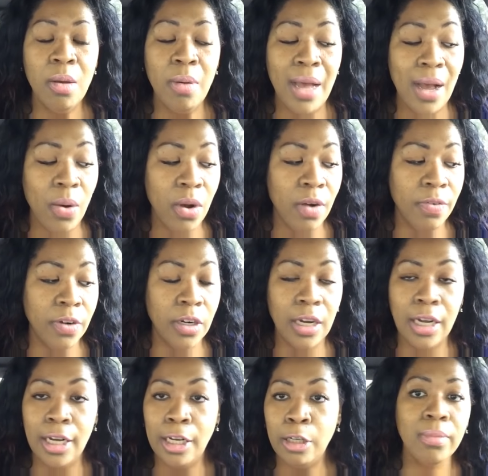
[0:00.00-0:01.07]
However,
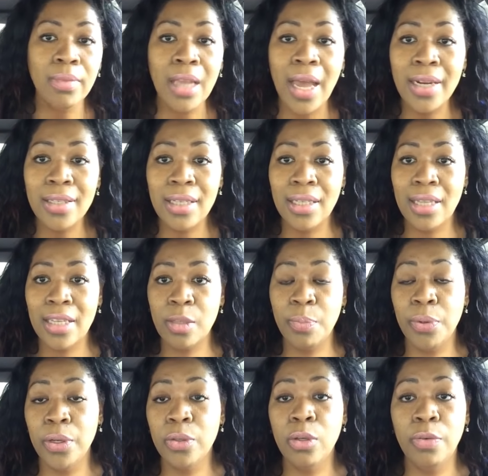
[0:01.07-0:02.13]
I just think that's a
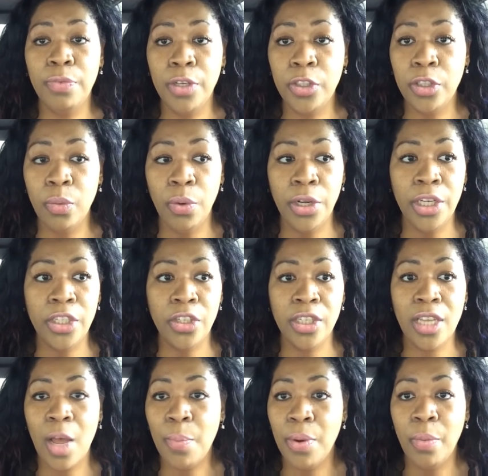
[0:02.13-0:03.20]
pretty cool feature where you can
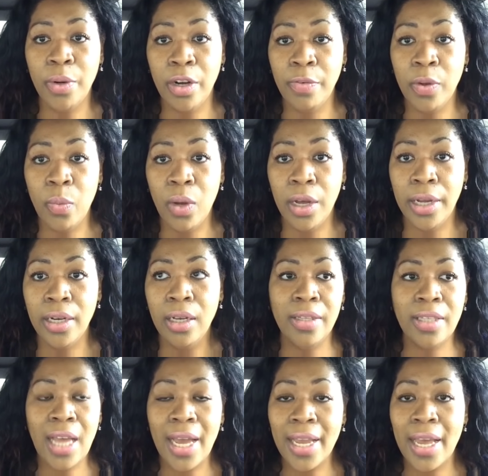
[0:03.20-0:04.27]
just hop on whenever you want.
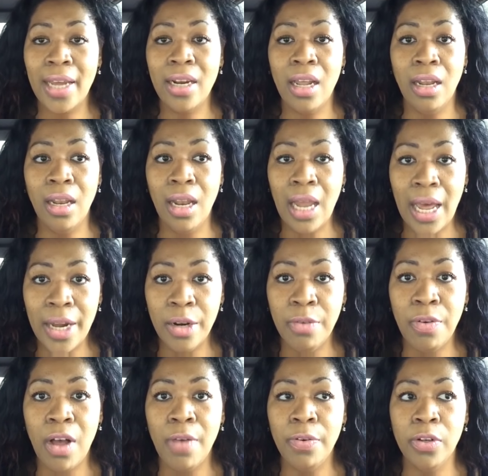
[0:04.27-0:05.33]
And I got a lot
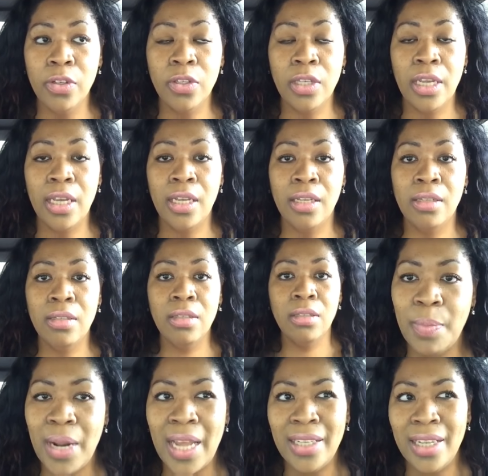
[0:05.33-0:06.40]
of offers, and
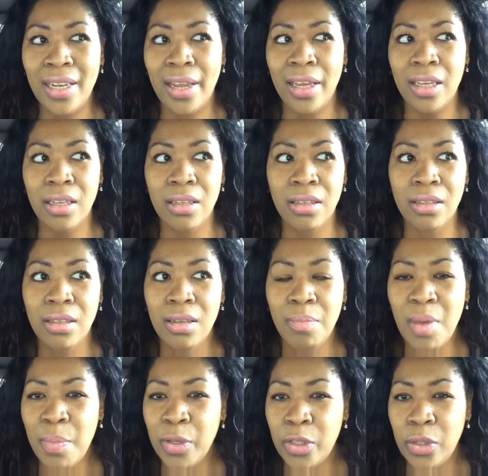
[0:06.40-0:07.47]
I mean, I did like
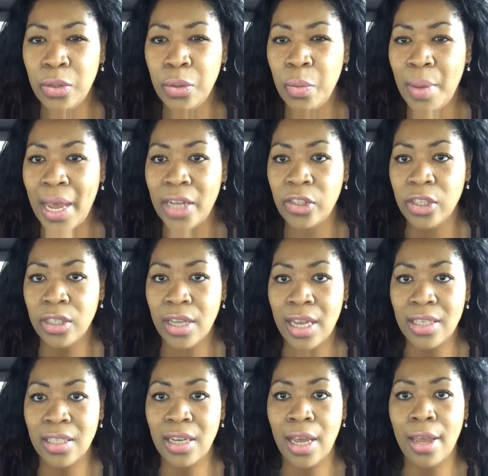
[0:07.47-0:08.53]
maybe two batches
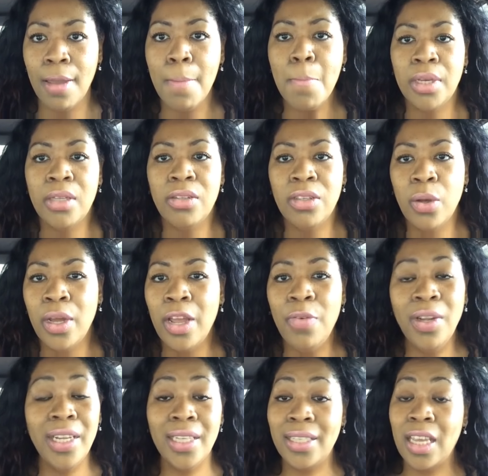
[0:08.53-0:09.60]
last night, and so it
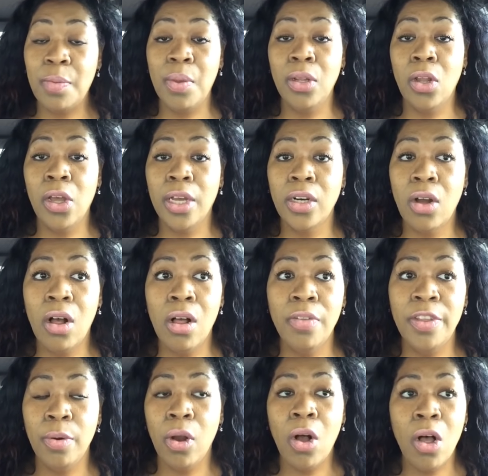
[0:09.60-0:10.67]
really didn't take me long at all.
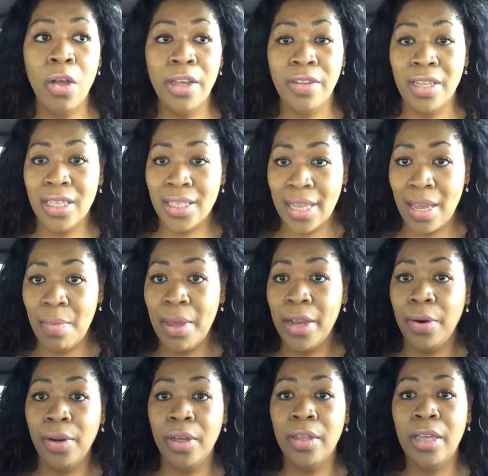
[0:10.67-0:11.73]
They were all in the same
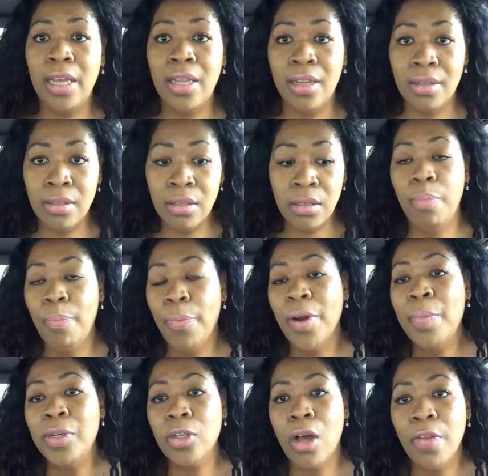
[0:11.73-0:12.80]
area, and
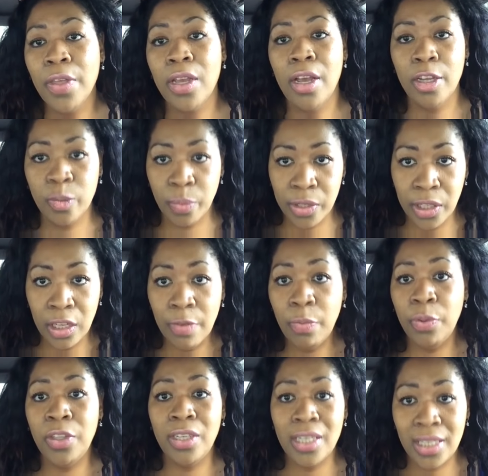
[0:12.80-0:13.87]
pretty much all the customers lived
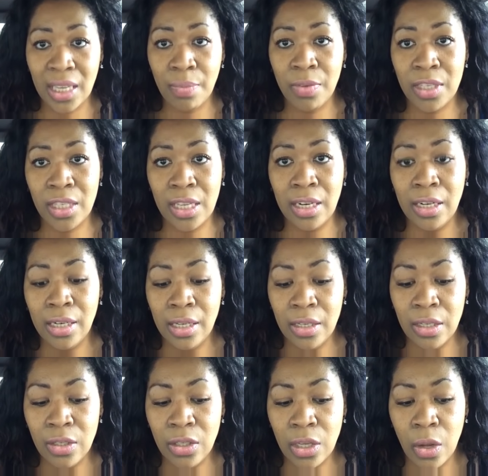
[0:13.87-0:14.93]
within the same vicinity.
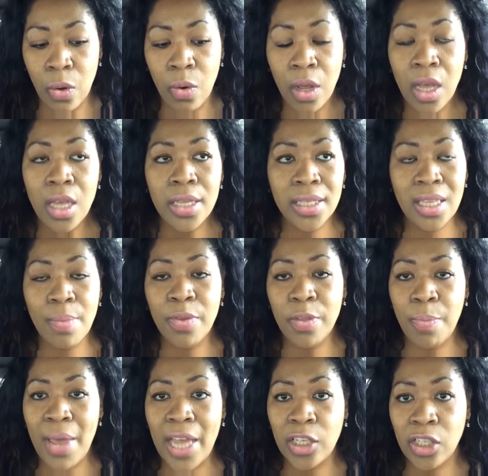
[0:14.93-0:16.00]
And so some of
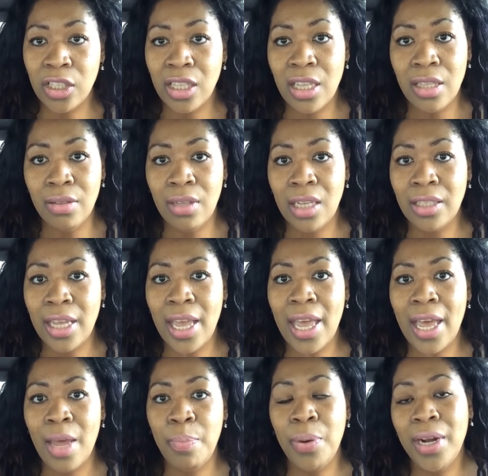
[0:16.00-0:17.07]
the batches that they
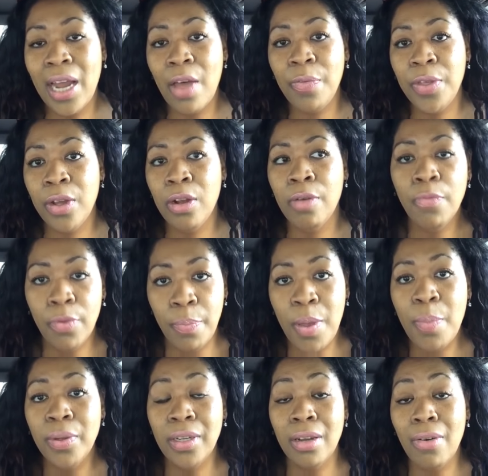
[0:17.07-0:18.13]
had put out there for
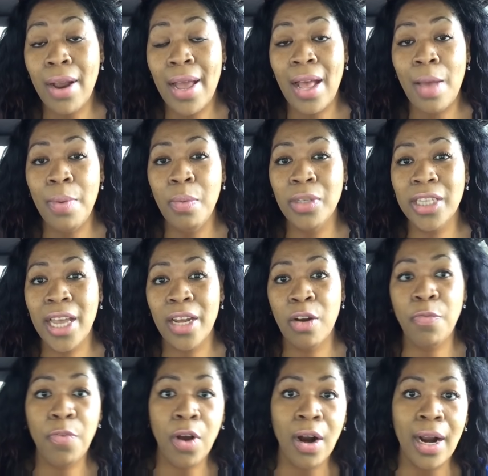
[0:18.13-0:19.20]
people to grab, it was kind
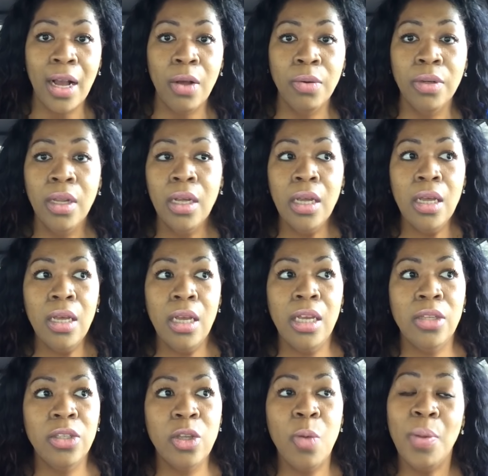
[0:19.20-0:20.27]
of far out.
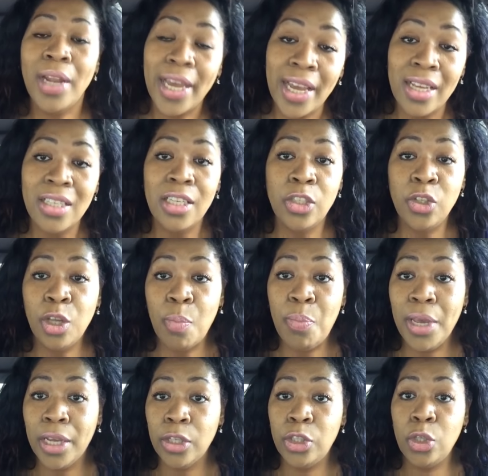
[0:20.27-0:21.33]
And so, but like I said, you can
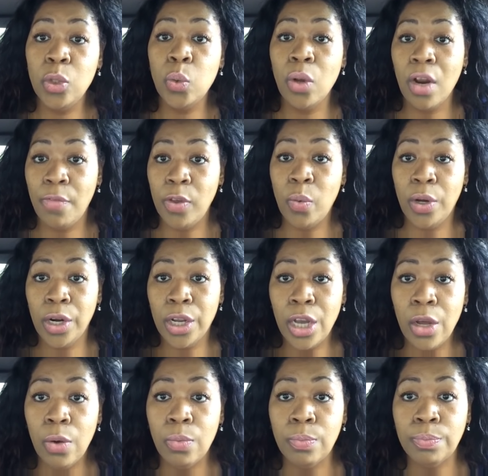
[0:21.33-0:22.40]
pick and choose wherever you want to
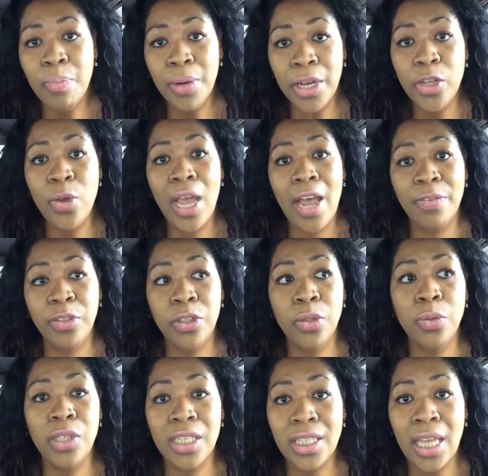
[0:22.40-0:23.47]
go, but you have
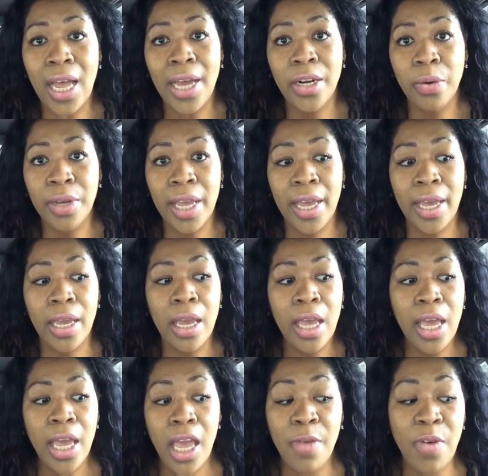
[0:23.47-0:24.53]
to decide, okay,
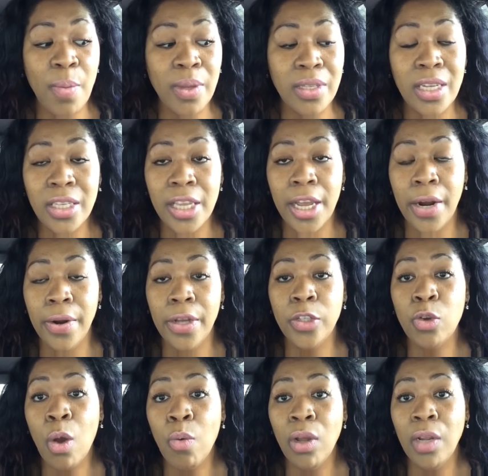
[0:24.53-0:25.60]
if I'm in this area,
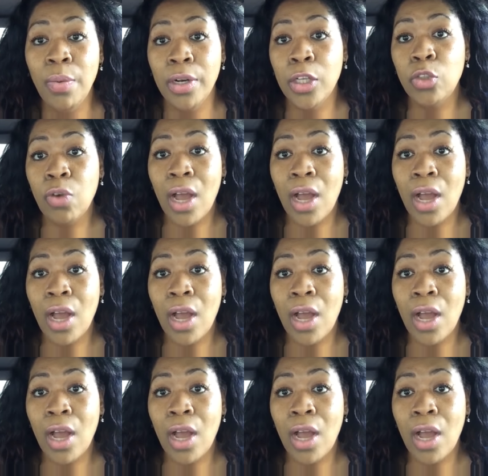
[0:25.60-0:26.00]
do I really want to